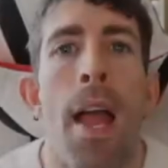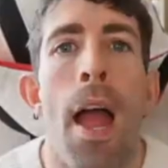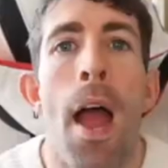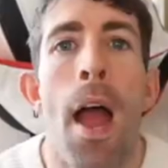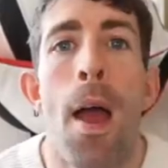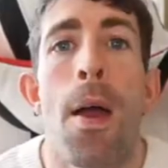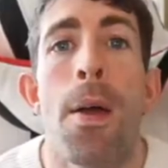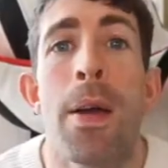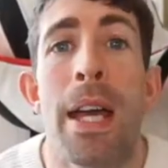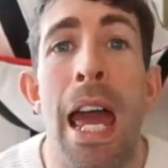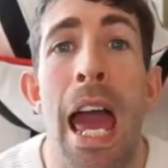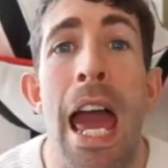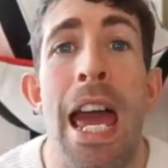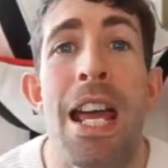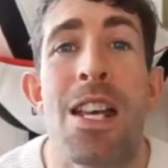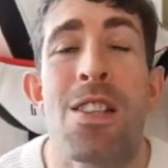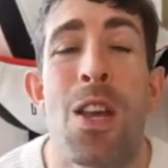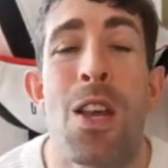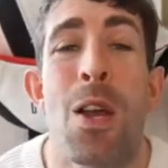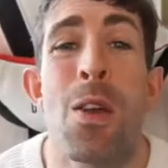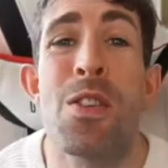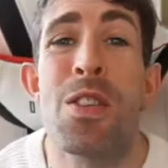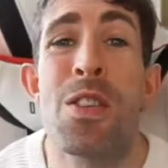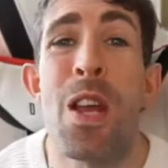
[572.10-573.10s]
Okay,
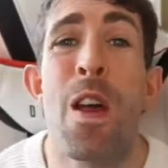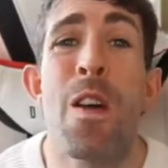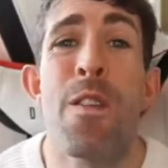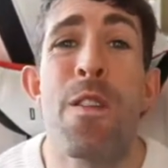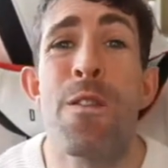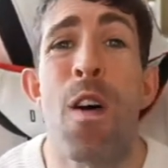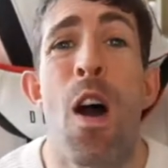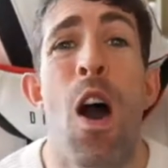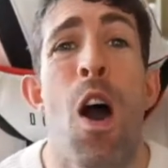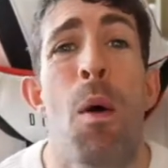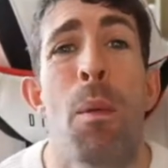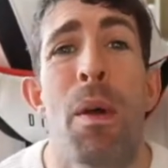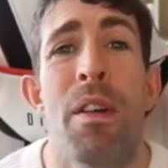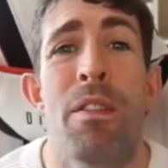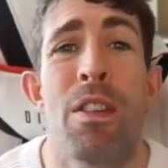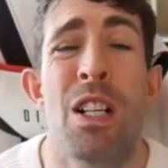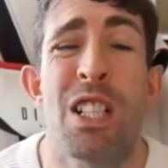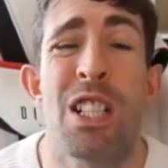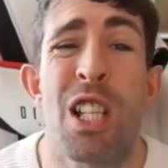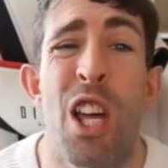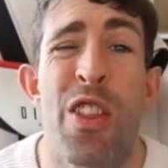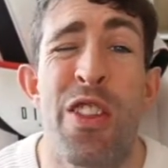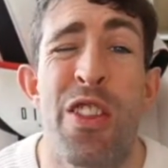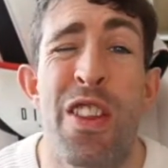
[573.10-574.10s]
so far we've
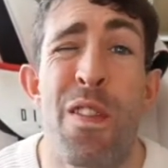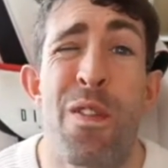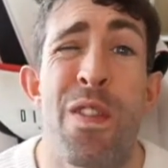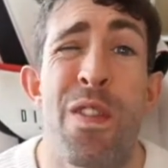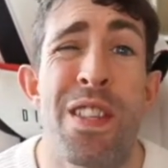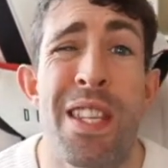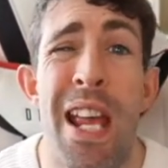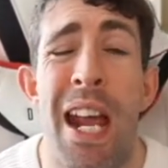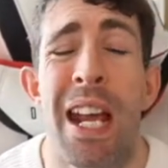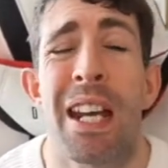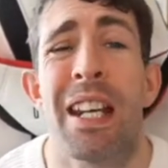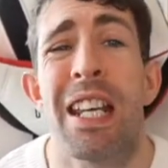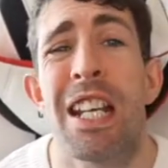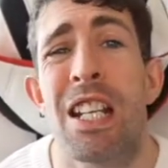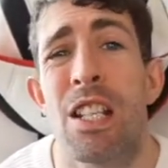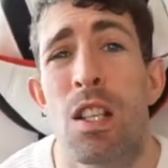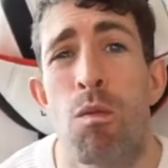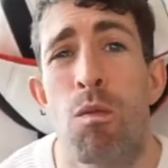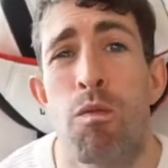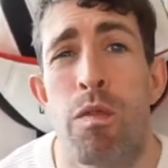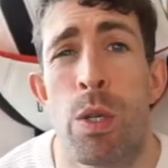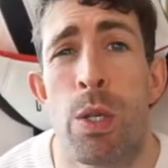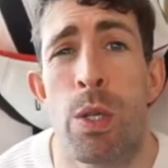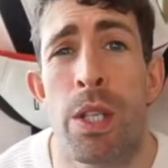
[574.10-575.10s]
looked at different techniques
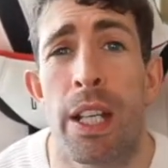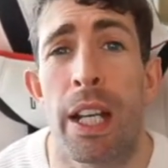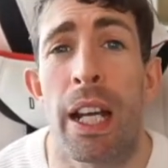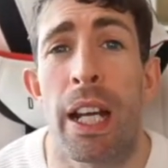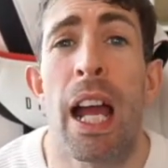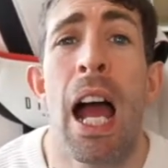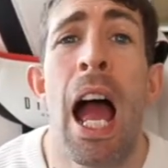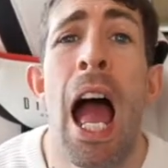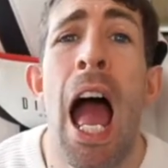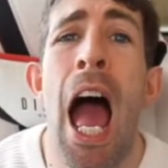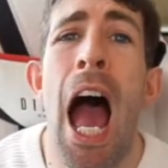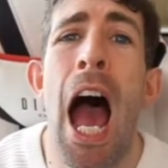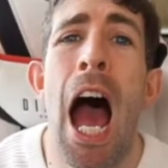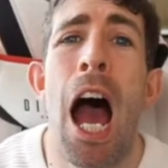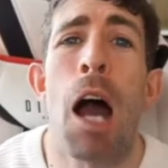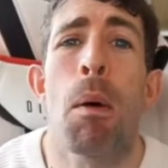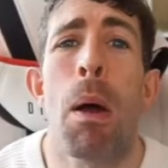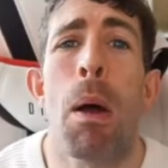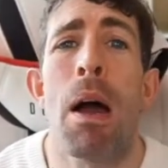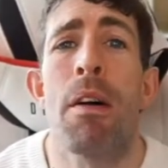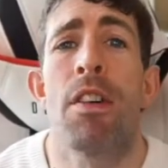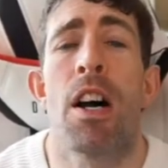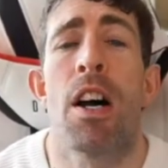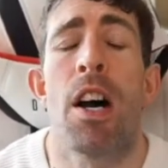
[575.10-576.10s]
of routing.
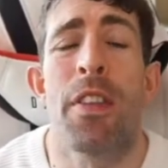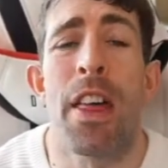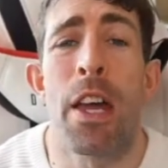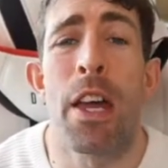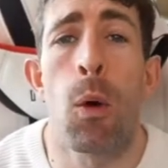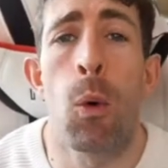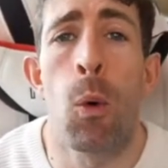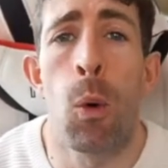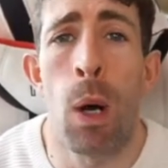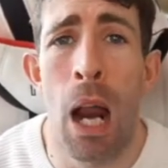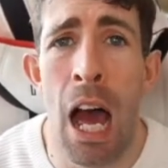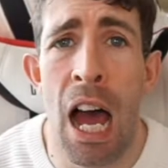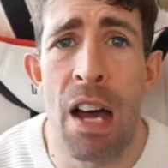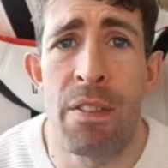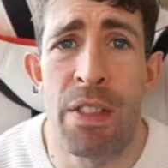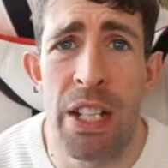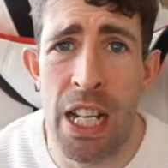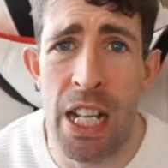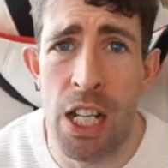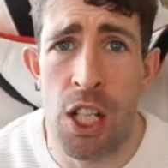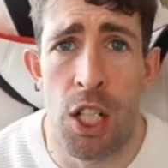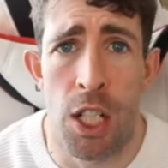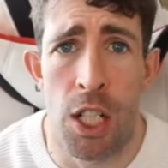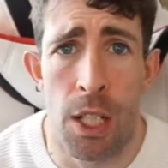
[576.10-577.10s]
However, they all have an
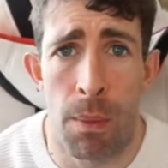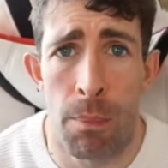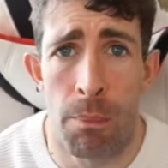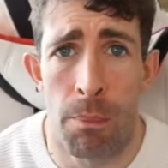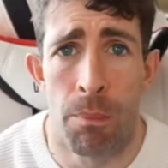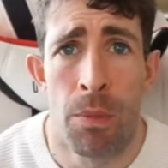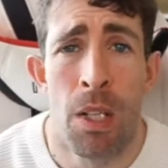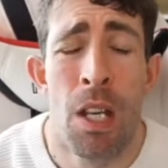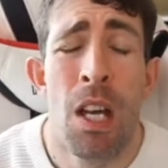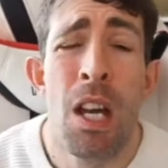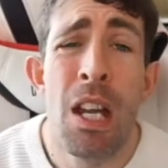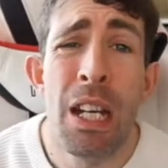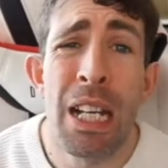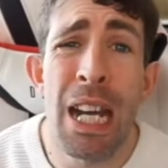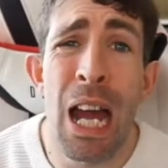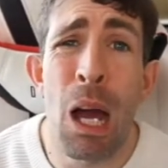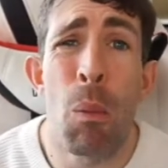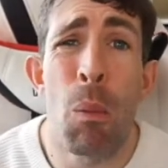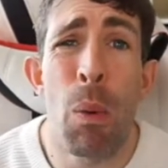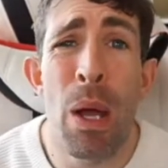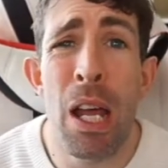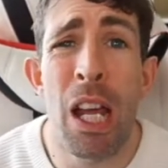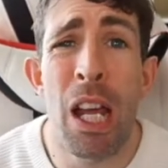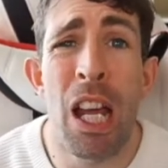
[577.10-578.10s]
issue. Now
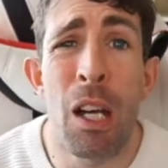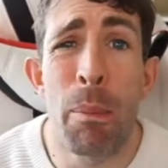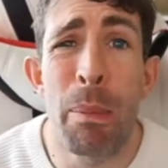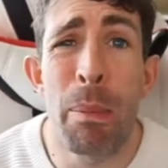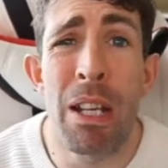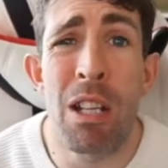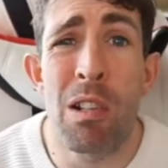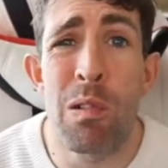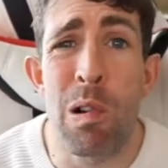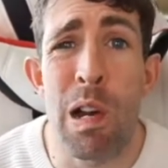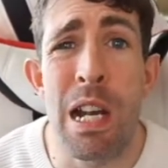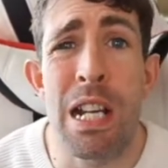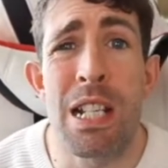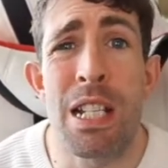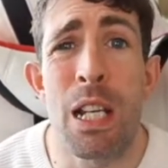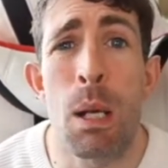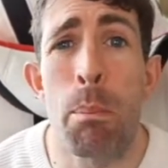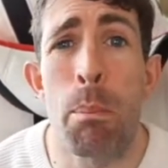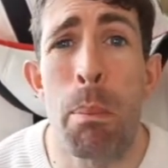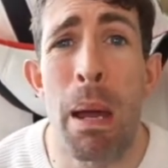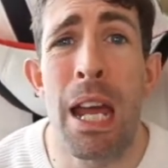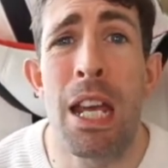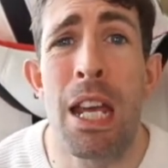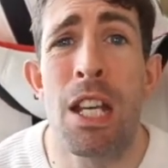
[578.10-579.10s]
we're going to be creating
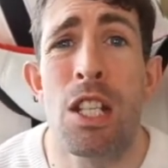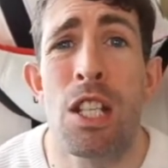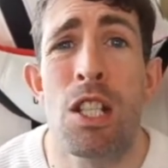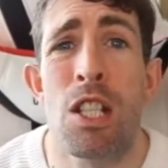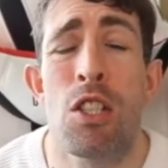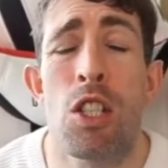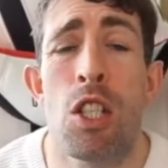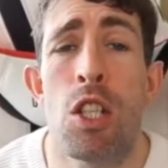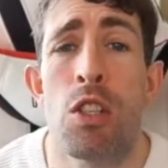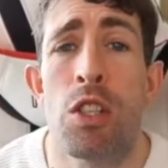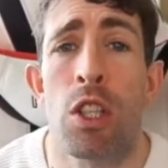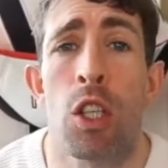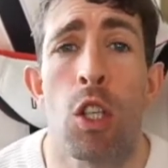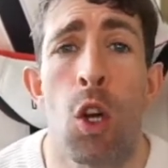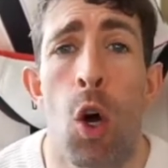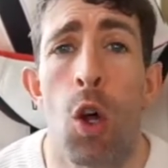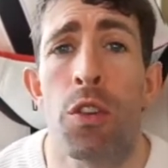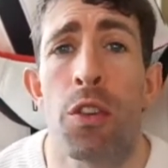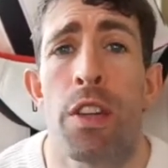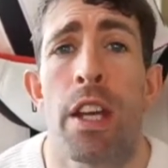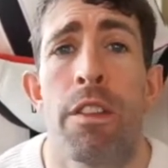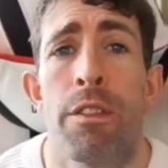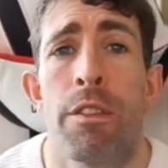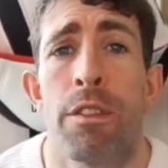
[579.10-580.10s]
pages using
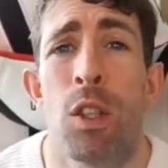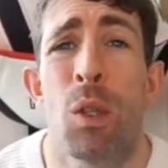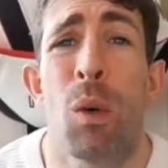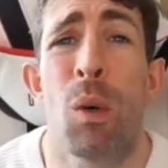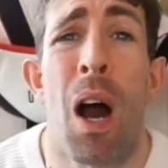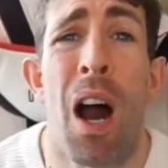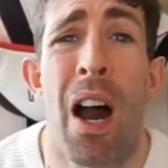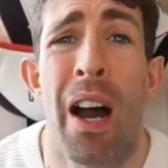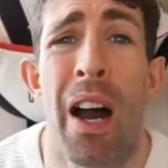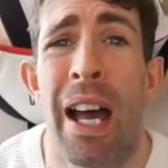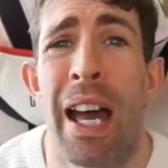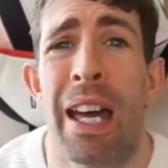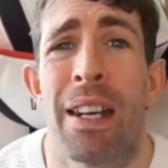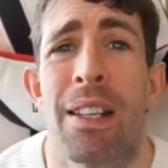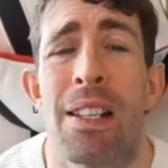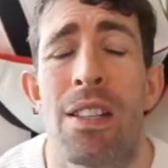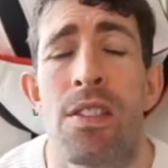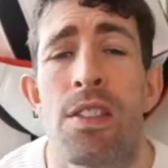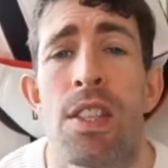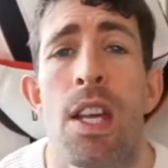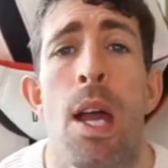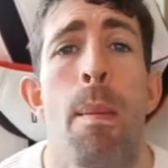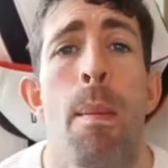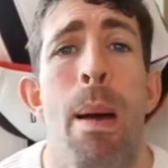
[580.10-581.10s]
Contentful, our headless
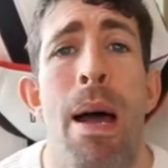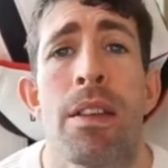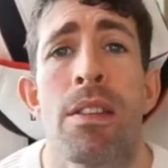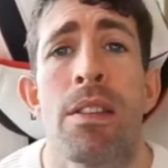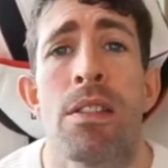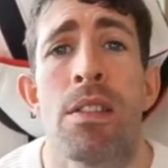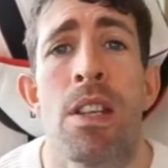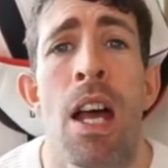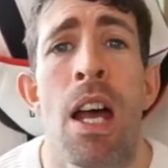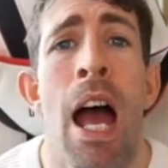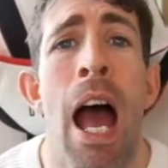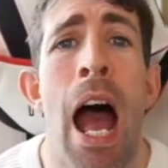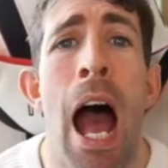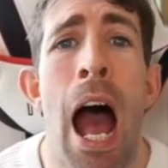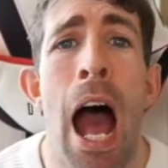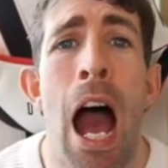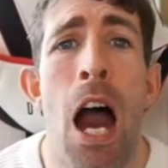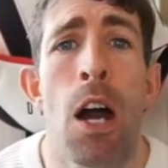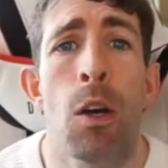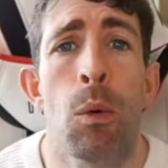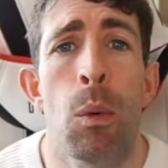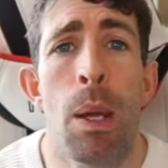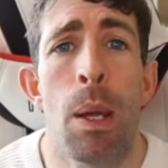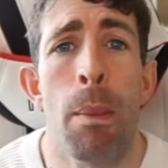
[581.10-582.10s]
CMS. How
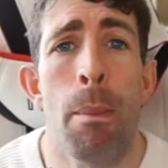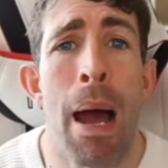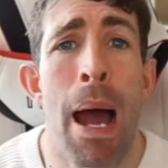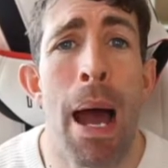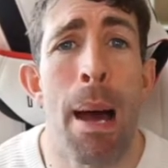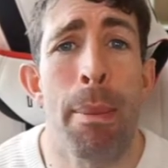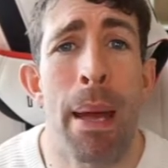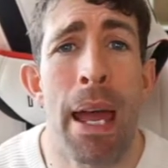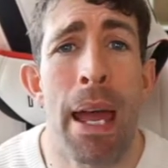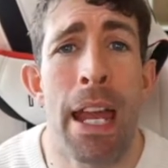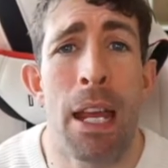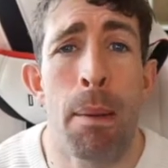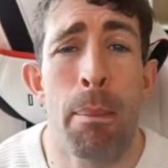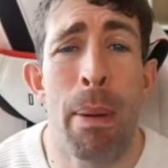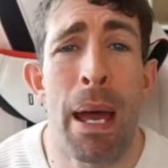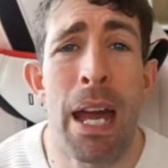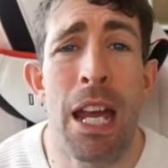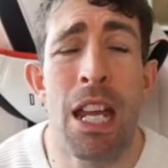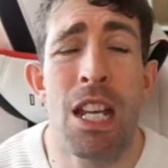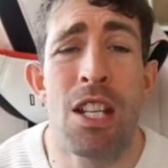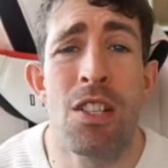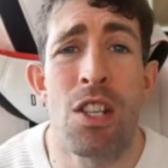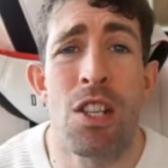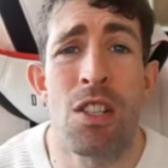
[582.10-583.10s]
do we map a
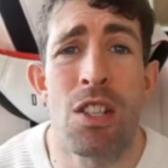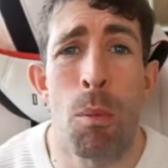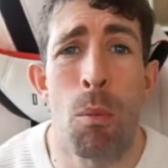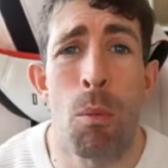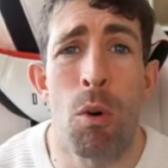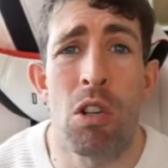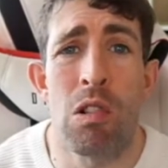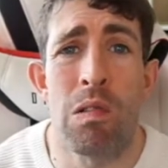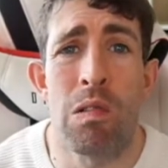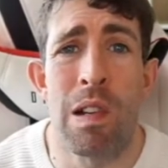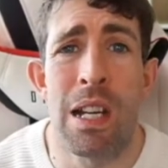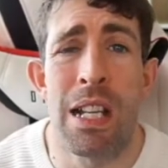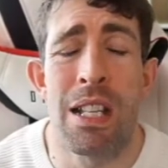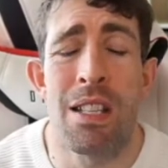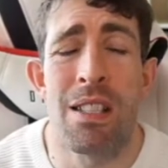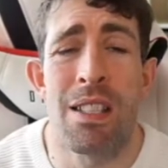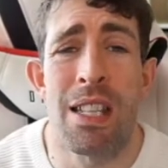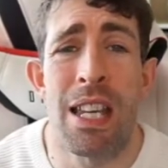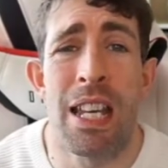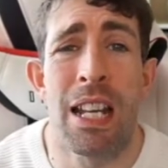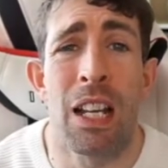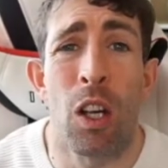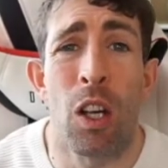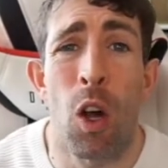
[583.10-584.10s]
page that someone creates
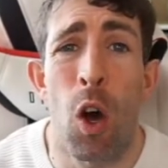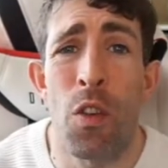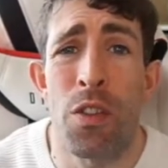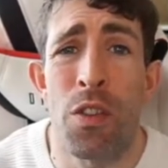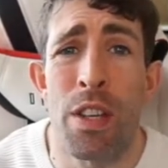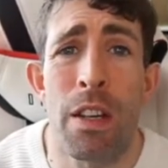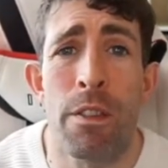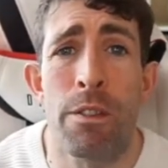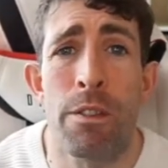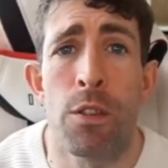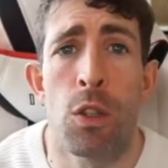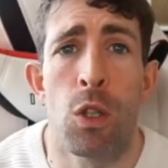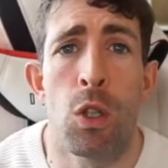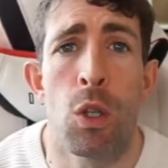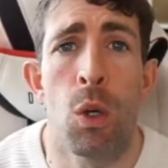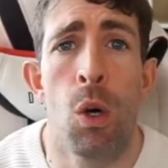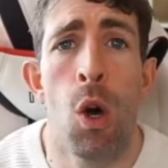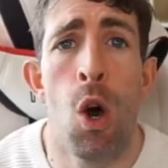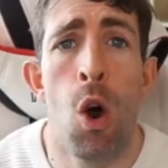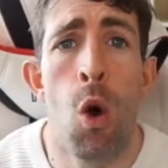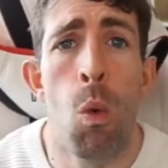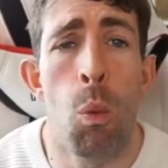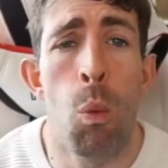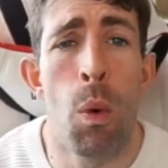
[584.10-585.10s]
in Contentful
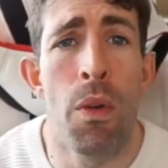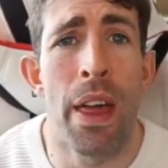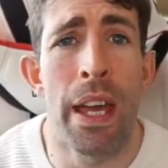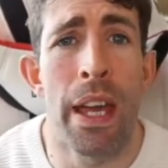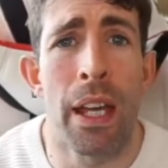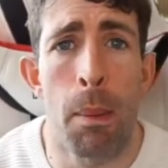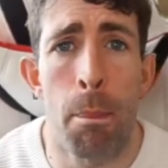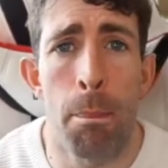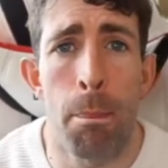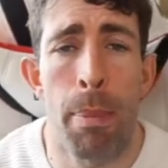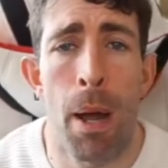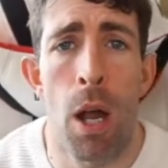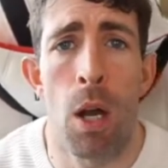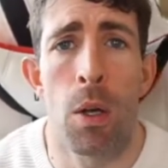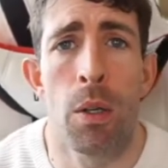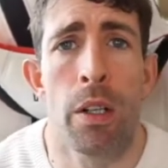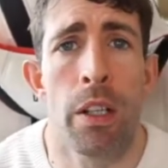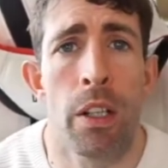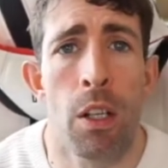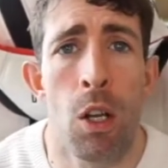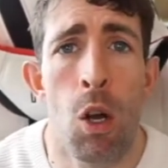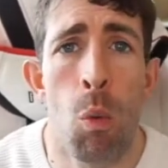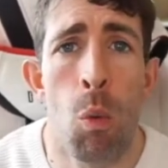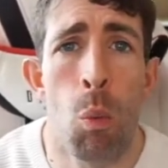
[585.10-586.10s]
with a
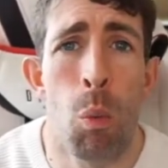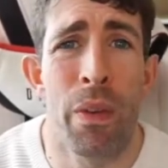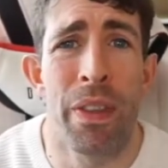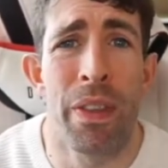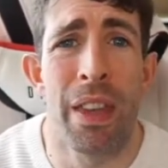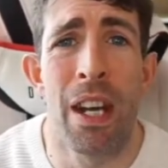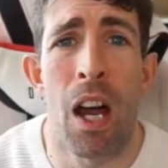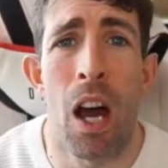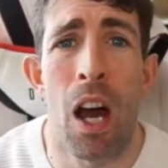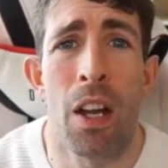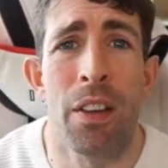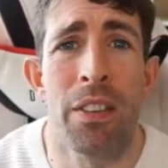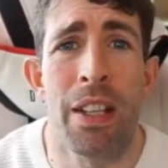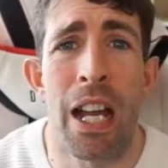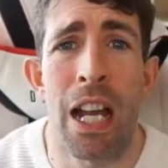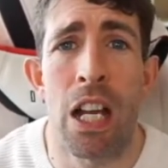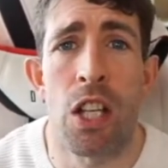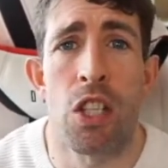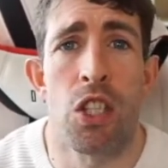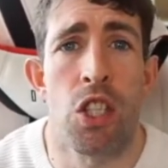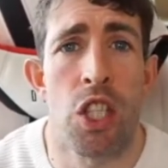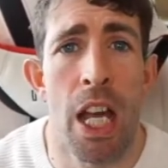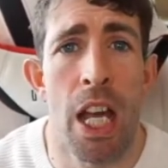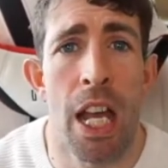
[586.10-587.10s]
component within our
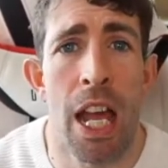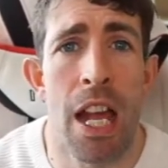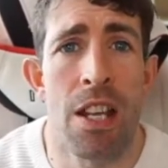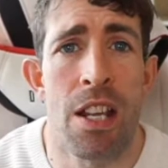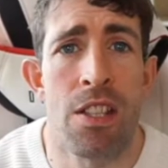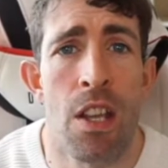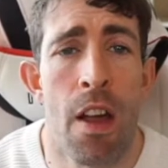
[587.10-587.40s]
Next.js